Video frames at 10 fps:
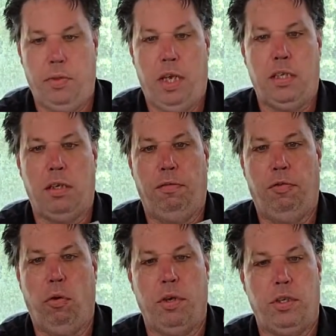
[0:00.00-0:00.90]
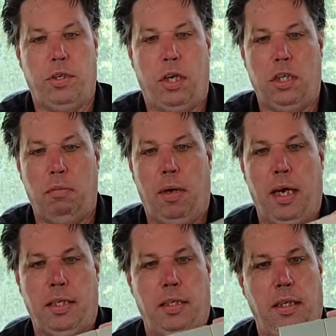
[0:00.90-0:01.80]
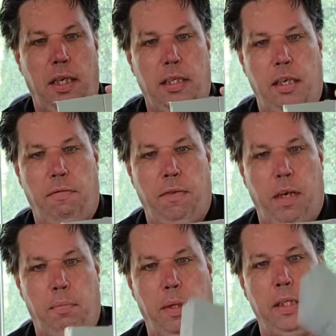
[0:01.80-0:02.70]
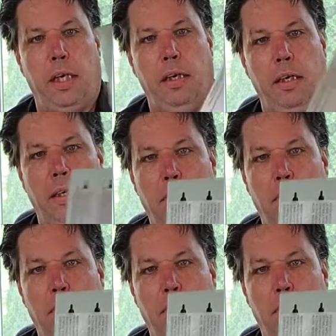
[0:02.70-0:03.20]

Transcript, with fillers: Nice little four inch junction box, easy to fit up in there.